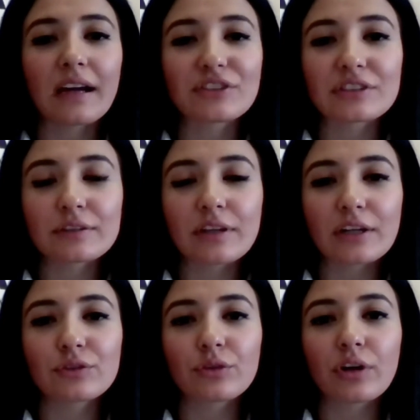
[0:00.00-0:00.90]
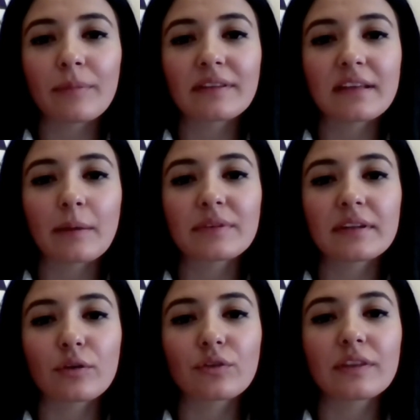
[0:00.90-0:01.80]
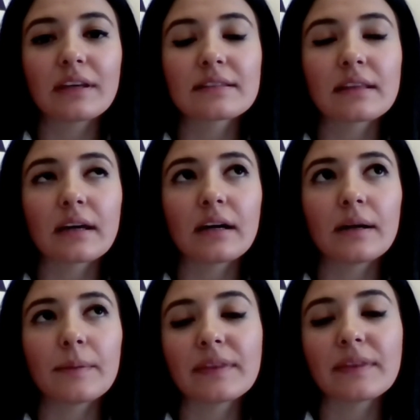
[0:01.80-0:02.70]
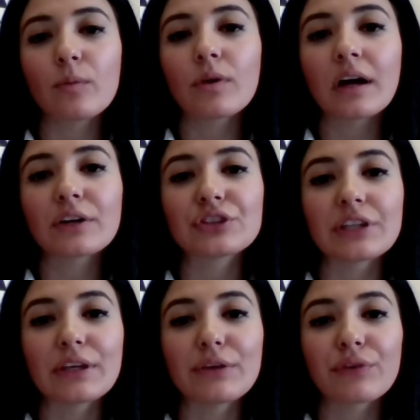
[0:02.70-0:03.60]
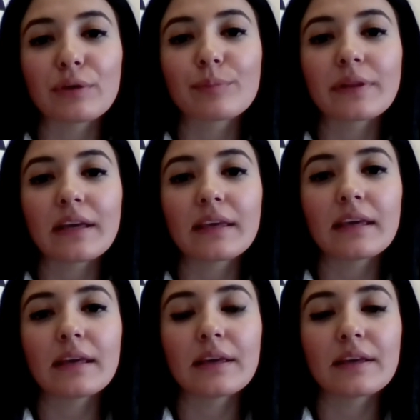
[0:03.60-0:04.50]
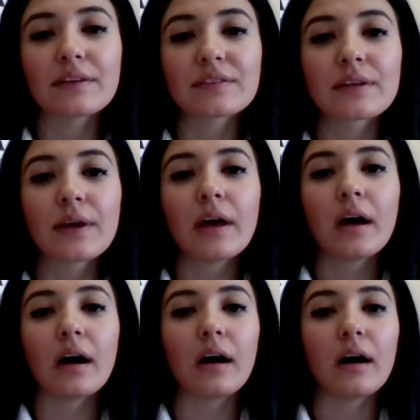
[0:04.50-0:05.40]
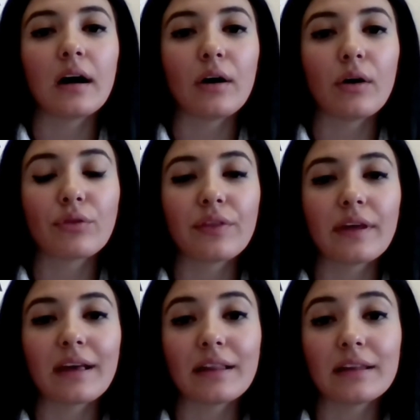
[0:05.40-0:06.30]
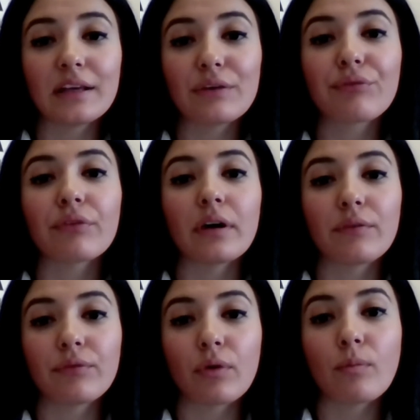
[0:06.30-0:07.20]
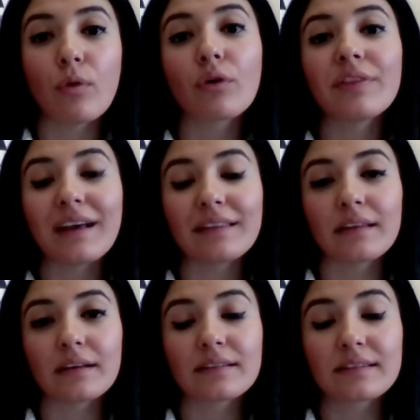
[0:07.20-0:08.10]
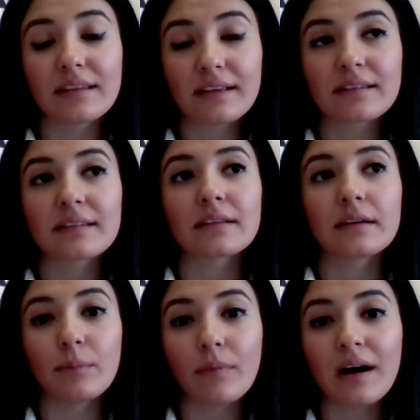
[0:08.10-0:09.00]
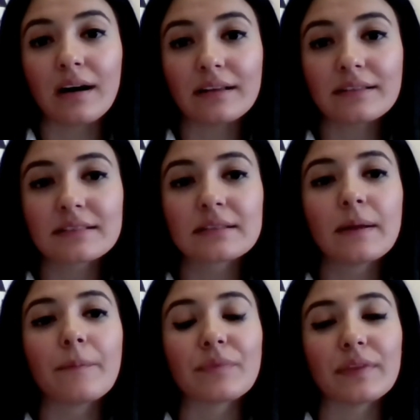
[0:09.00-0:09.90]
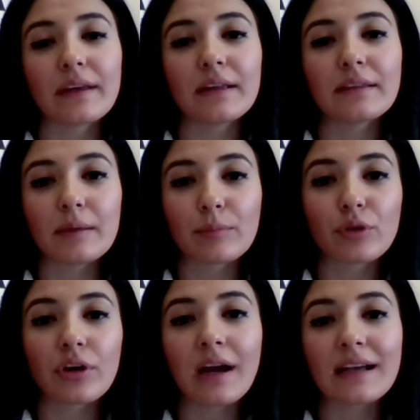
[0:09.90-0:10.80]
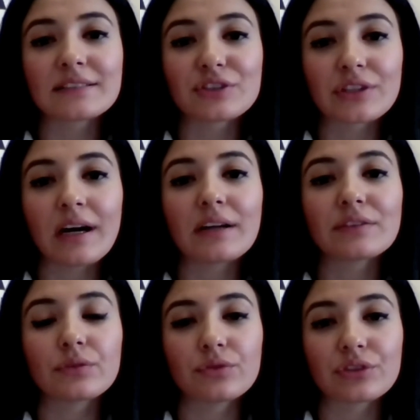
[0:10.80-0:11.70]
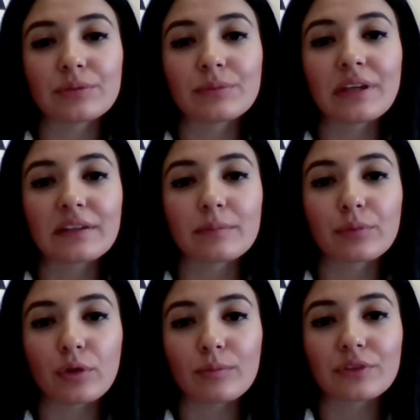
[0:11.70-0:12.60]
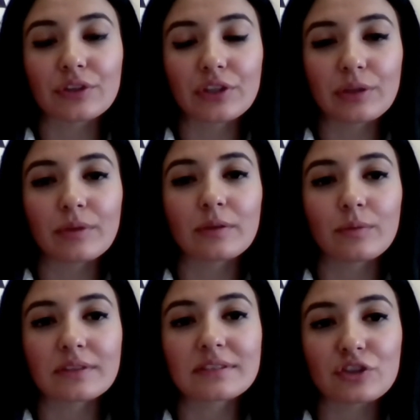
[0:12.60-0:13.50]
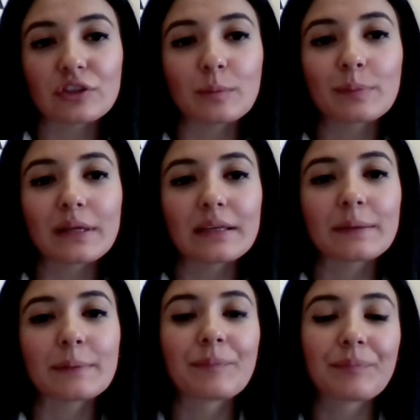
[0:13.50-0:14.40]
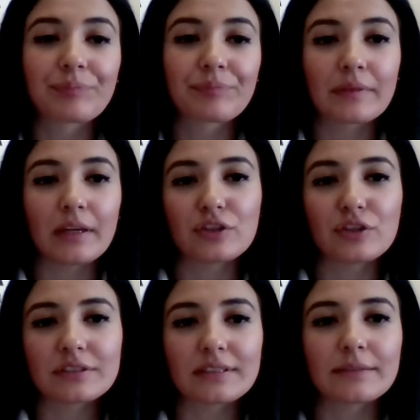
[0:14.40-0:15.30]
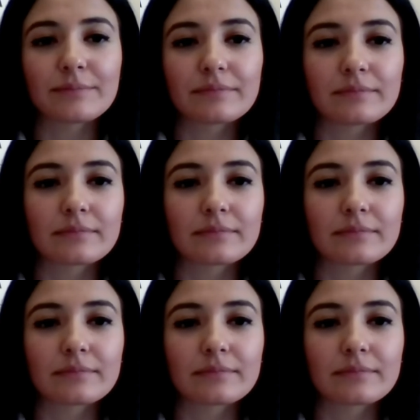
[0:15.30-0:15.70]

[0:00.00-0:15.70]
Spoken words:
I just like to comment something on this. In our country, if employee is on the leave for more than 6 months, then employer has a right to terminate employment agreement with such an employee. It's just a